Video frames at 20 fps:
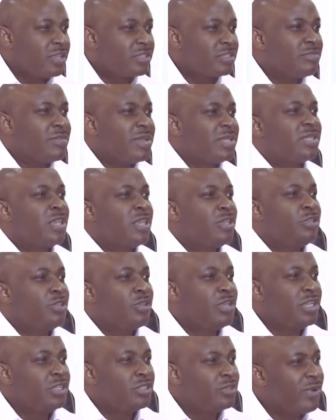customers,
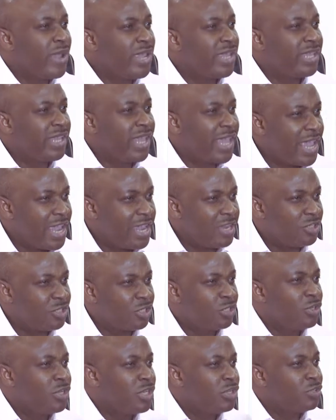you need to
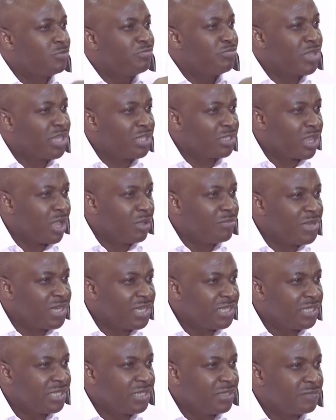engage. You need to build
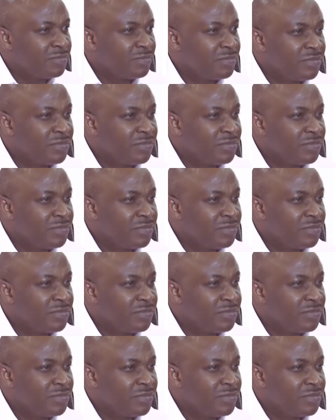community.